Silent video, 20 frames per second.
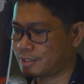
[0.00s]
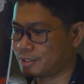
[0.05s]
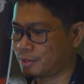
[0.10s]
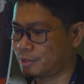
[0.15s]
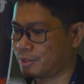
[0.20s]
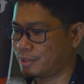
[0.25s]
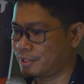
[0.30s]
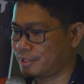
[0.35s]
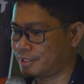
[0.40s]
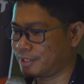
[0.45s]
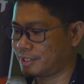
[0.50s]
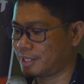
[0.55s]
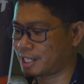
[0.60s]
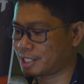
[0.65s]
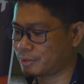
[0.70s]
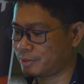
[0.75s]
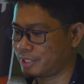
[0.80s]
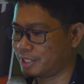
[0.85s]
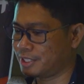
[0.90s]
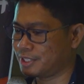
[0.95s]
So
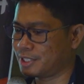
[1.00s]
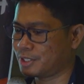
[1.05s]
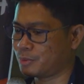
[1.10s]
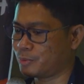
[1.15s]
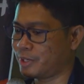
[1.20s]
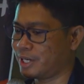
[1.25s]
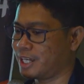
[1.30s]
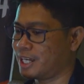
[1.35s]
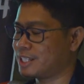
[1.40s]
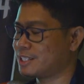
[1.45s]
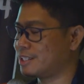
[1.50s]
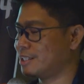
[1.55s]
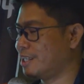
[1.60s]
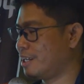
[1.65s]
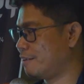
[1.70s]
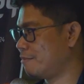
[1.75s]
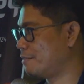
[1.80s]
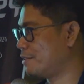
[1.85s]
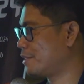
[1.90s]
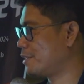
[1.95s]
actually, this is why as
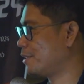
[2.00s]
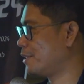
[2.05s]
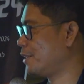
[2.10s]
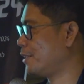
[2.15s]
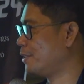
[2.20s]
devs,